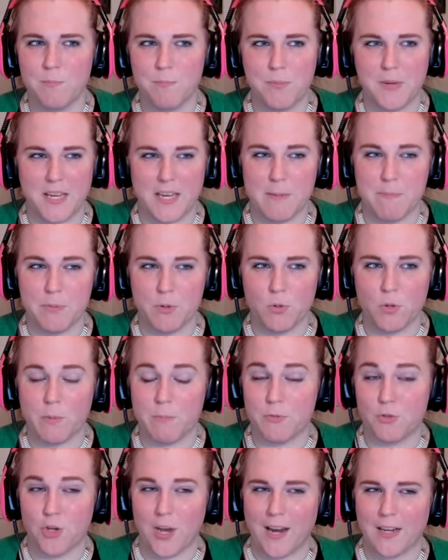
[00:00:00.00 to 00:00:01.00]
people
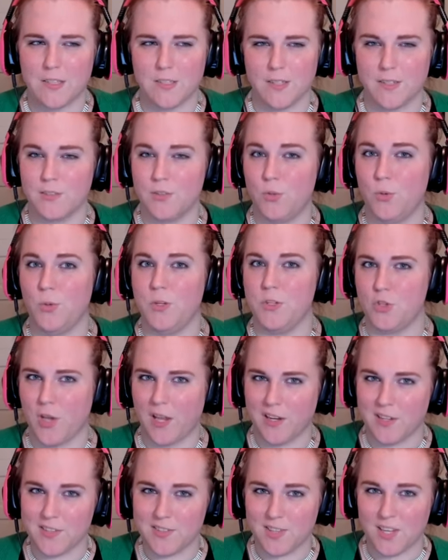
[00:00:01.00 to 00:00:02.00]
objecting to a
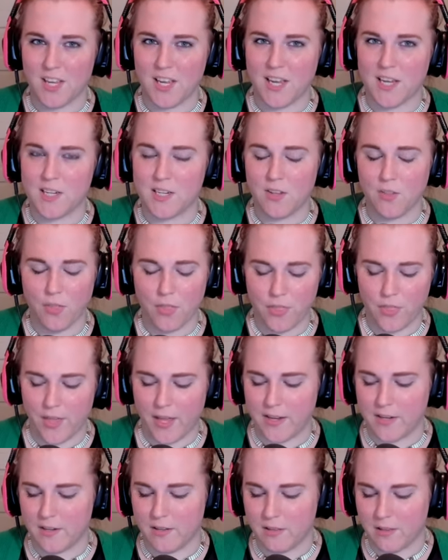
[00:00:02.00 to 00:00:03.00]
genocide,
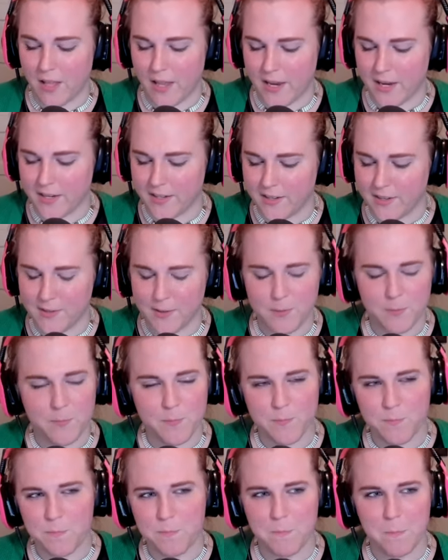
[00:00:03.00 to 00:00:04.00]
then like
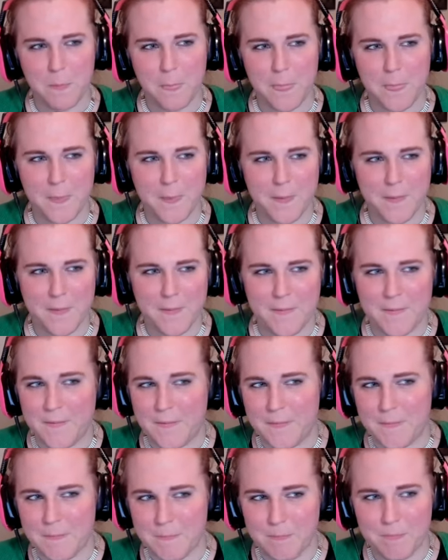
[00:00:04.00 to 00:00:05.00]
genocide is
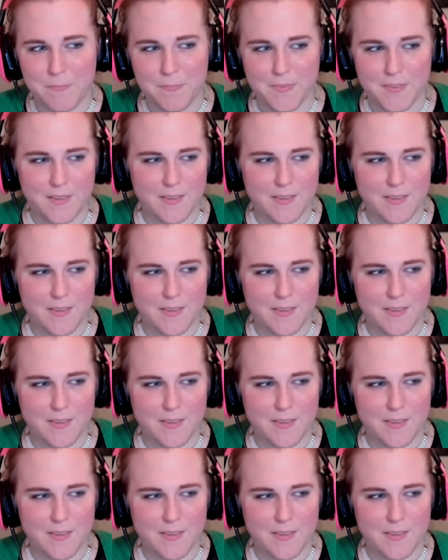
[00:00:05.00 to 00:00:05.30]
bad.